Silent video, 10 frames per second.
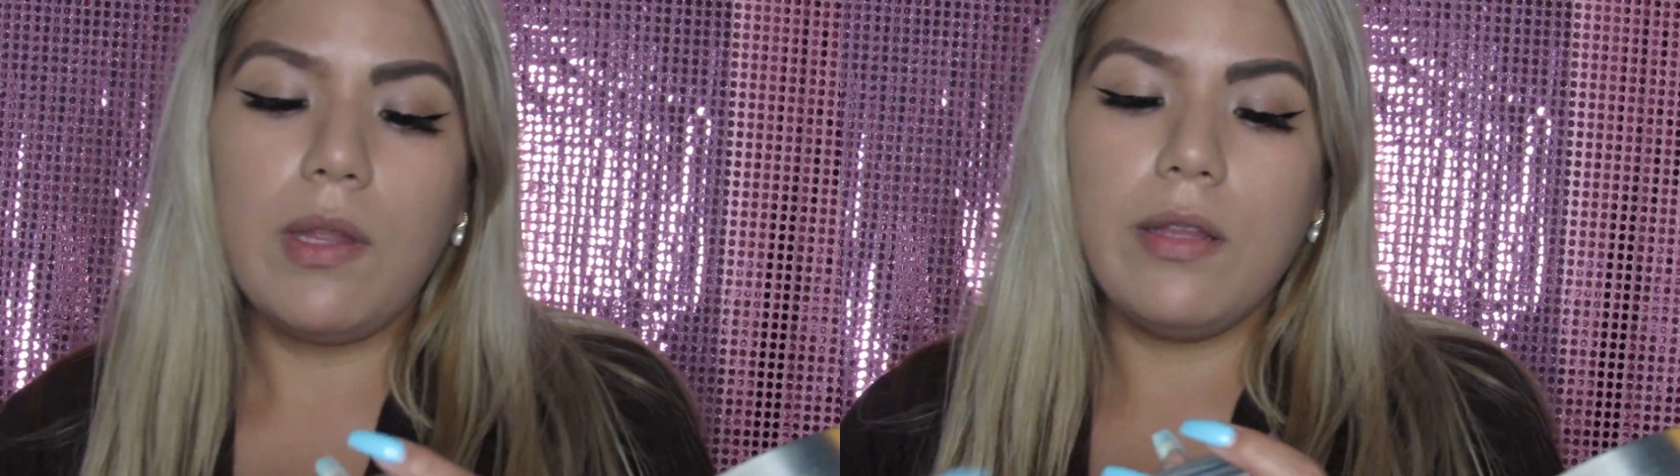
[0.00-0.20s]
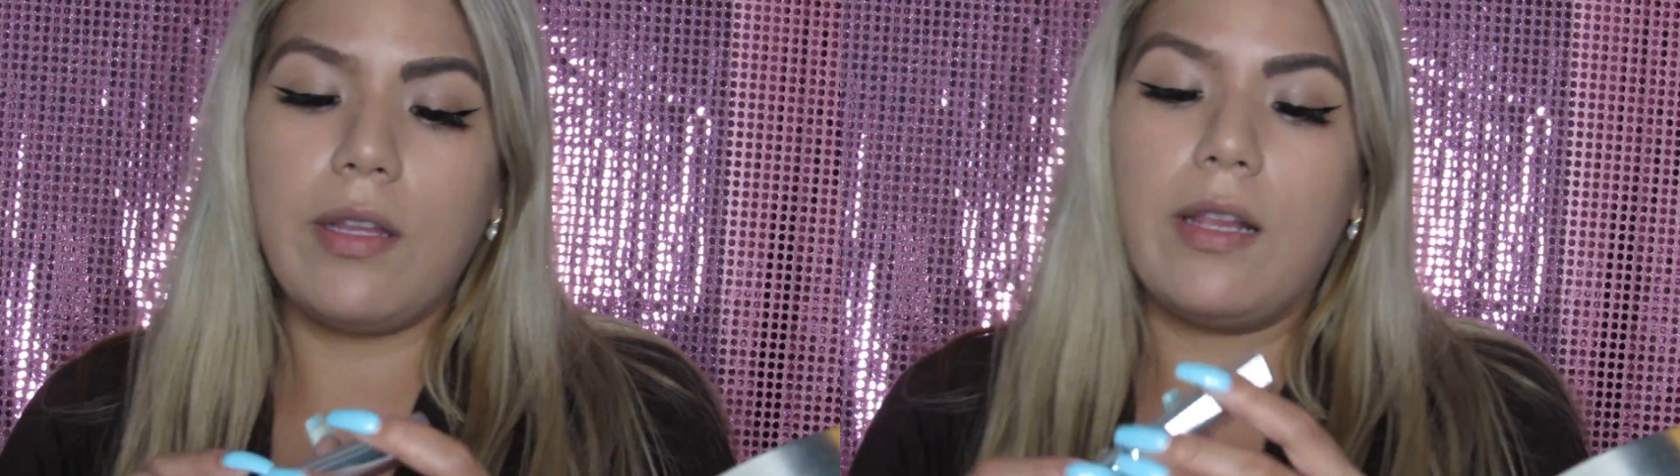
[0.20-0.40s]

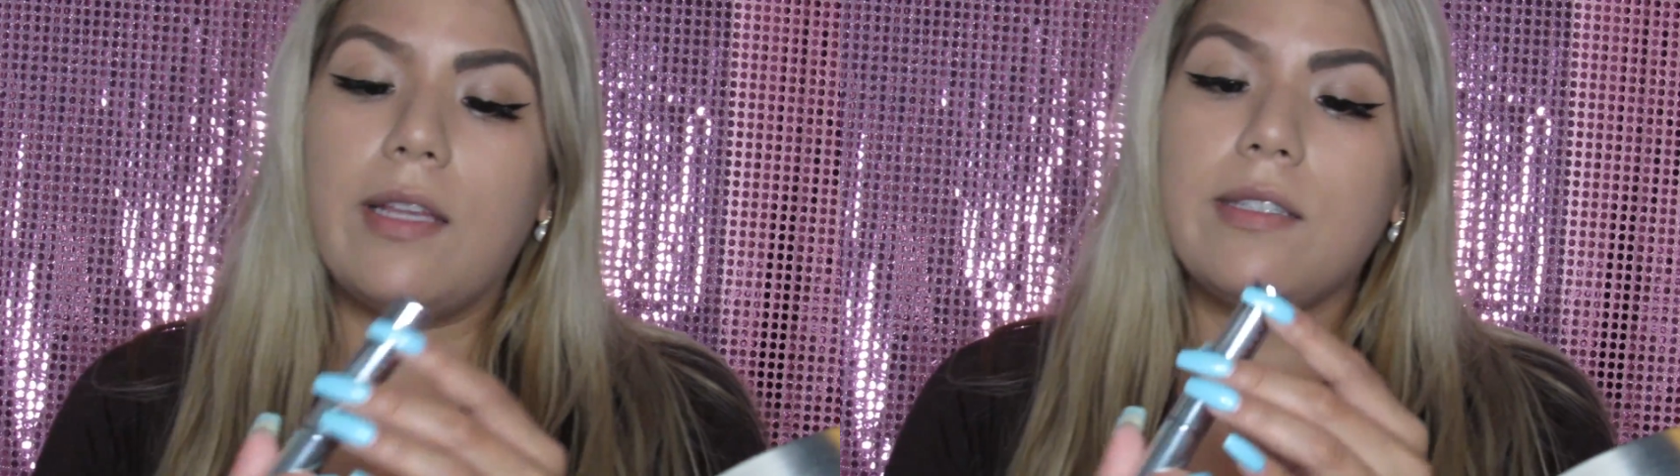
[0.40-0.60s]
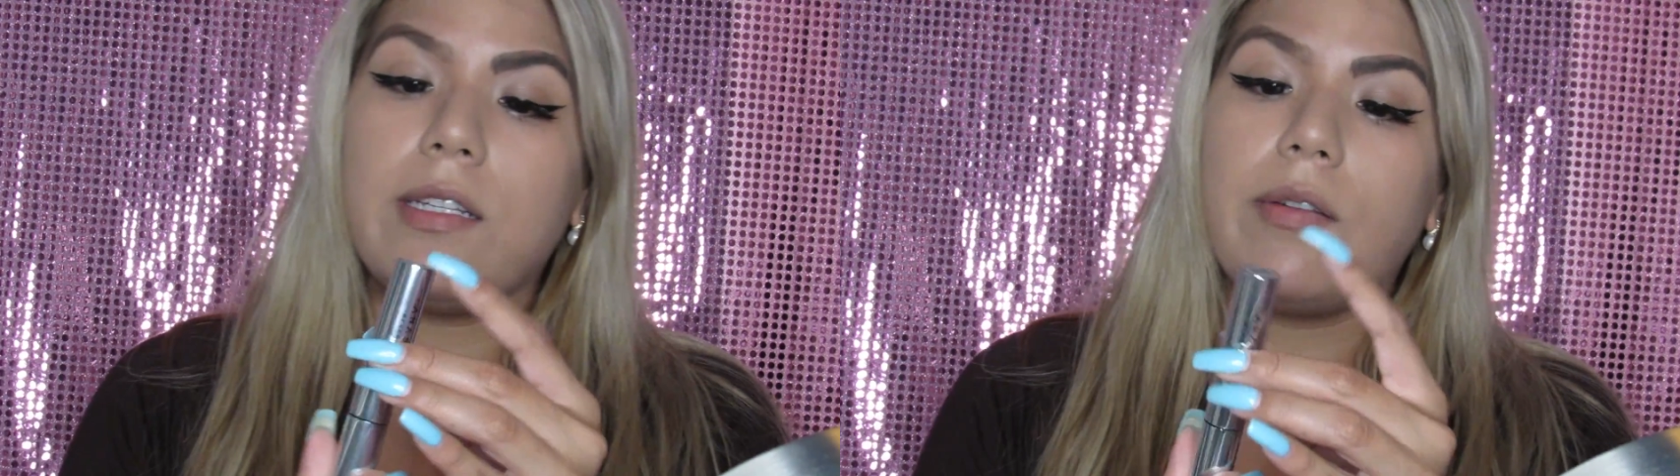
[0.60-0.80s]

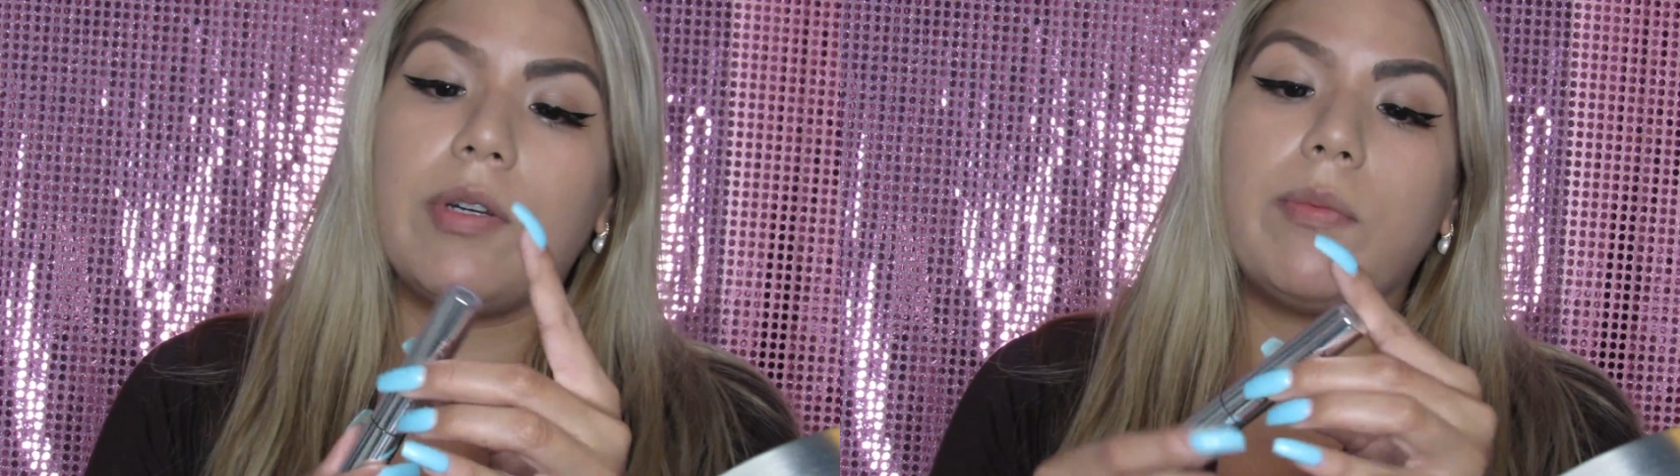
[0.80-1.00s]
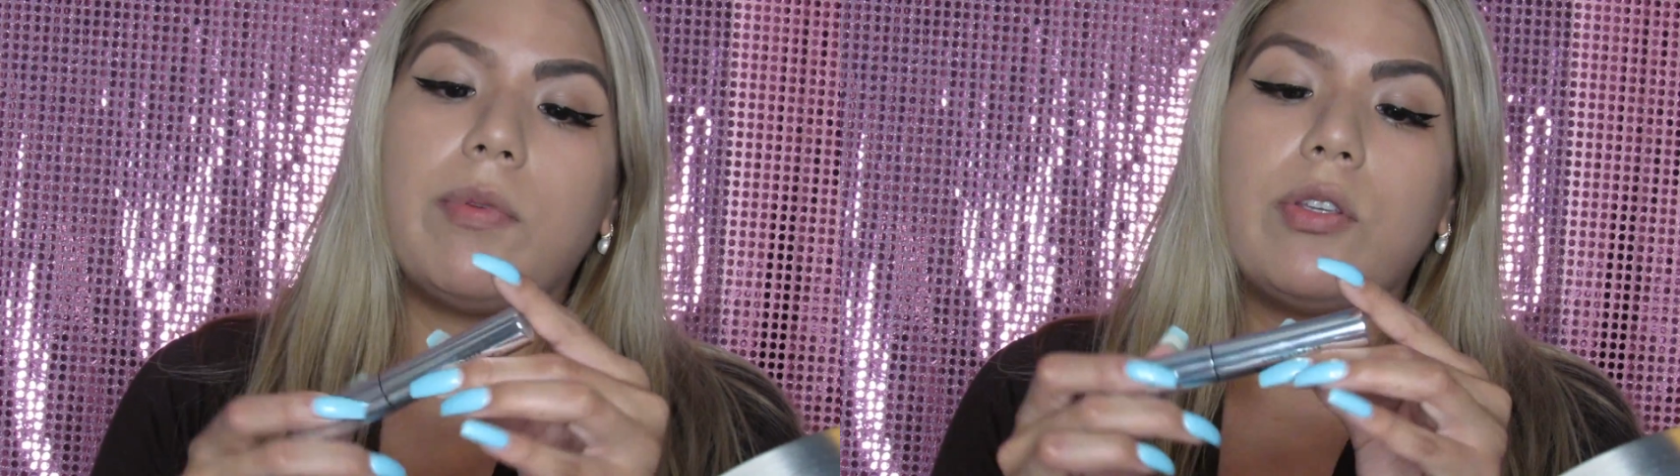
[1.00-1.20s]
After
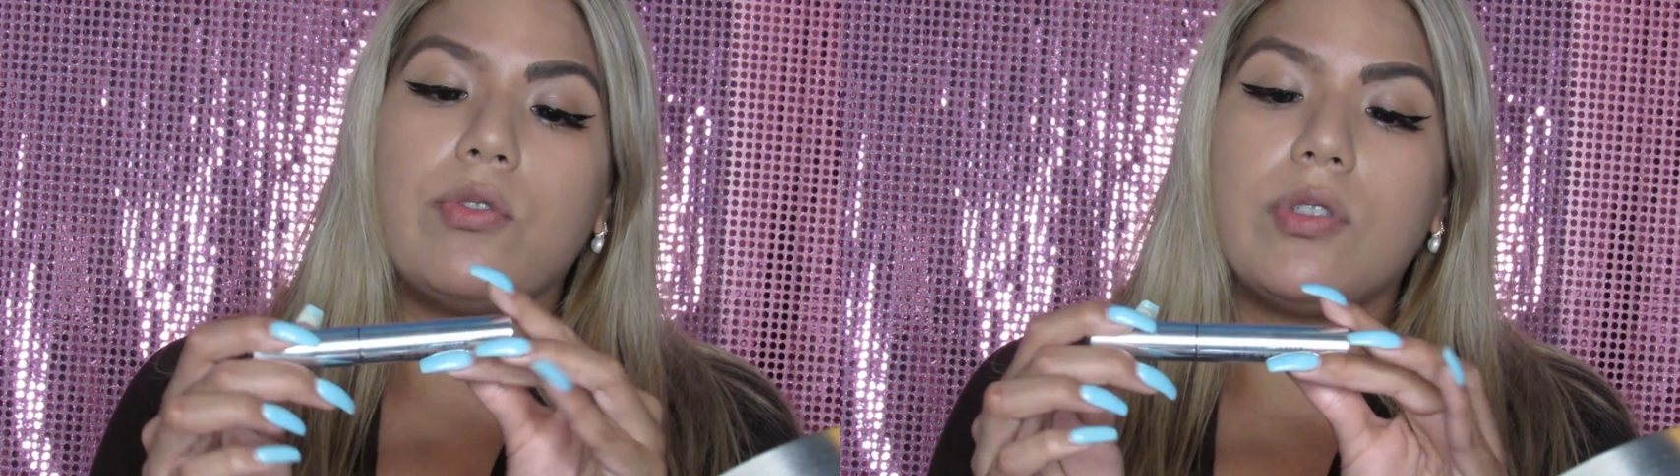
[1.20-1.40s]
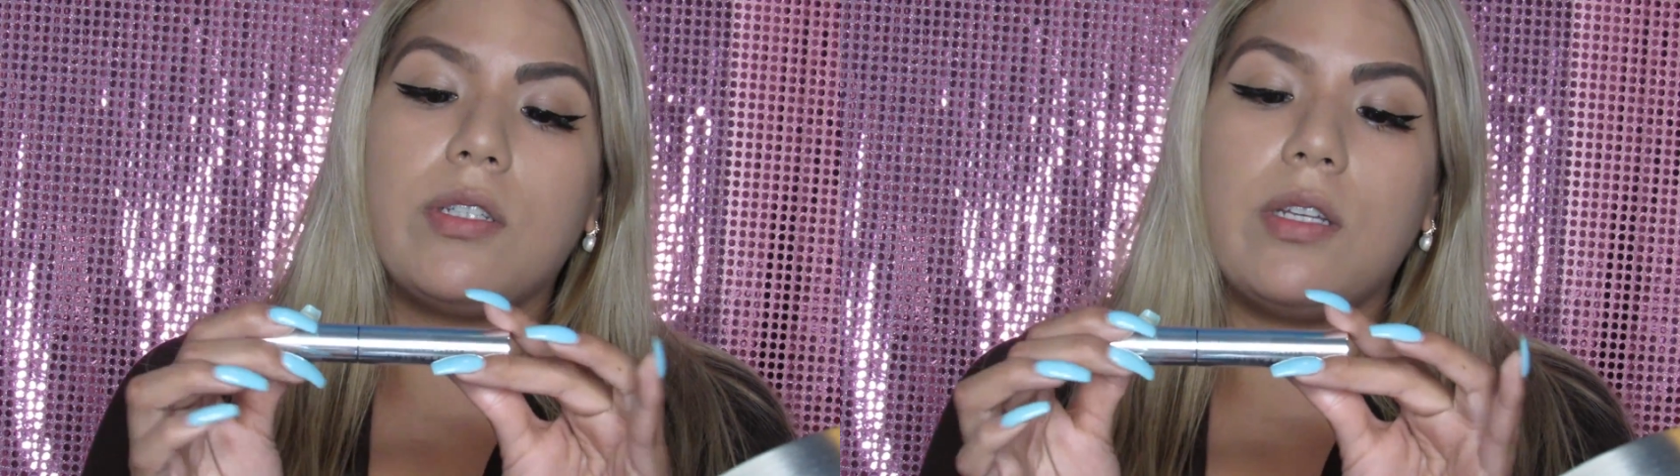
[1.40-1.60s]
that, I am going